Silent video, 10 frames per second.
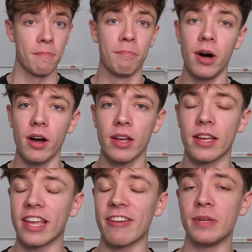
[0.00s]
But it
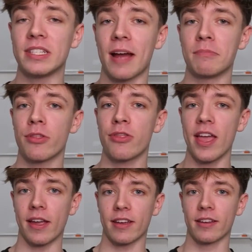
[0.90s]
gave me time to
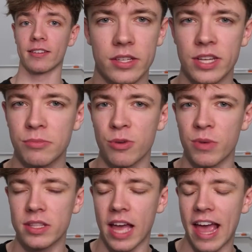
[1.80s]
think. It seems to
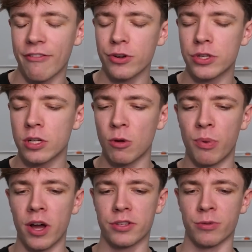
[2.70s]
me that every single
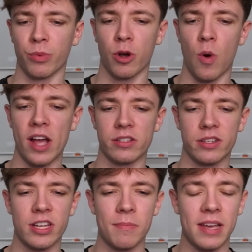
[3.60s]
person requires
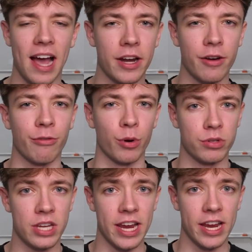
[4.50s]
some kind of
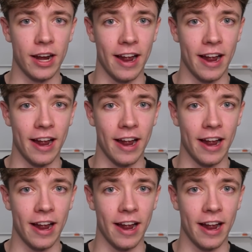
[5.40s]
routine.